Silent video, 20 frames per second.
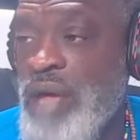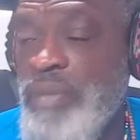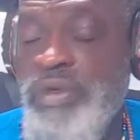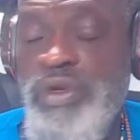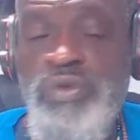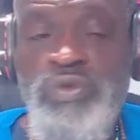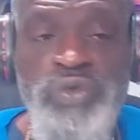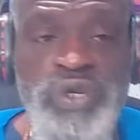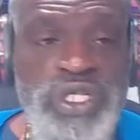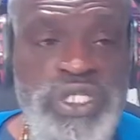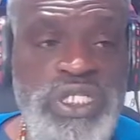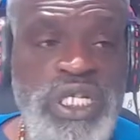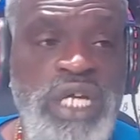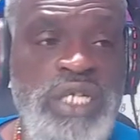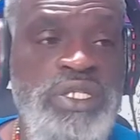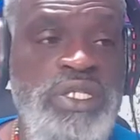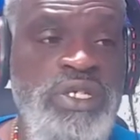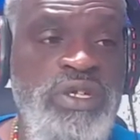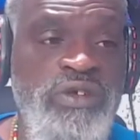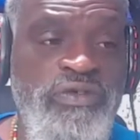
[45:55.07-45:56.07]
you reach out
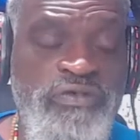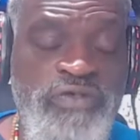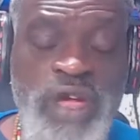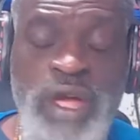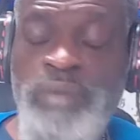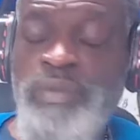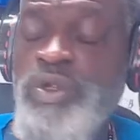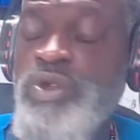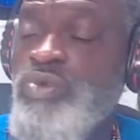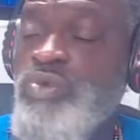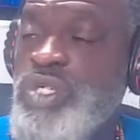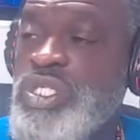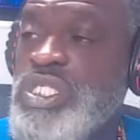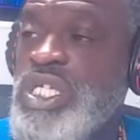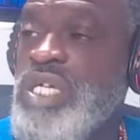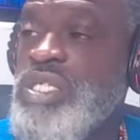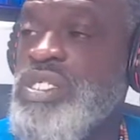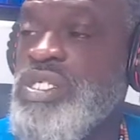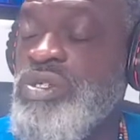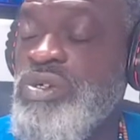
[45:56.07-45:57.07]
to your family, you reach
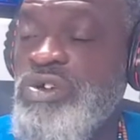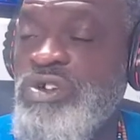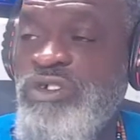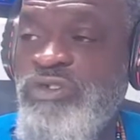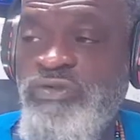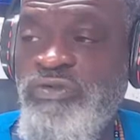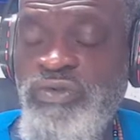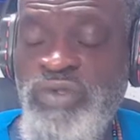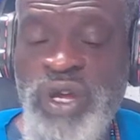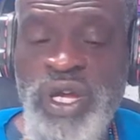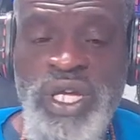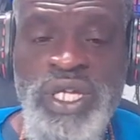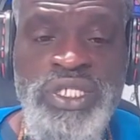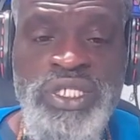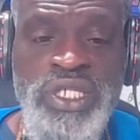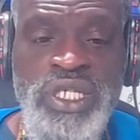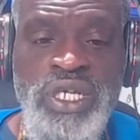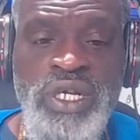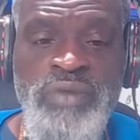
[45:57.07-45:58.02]
out to your good friends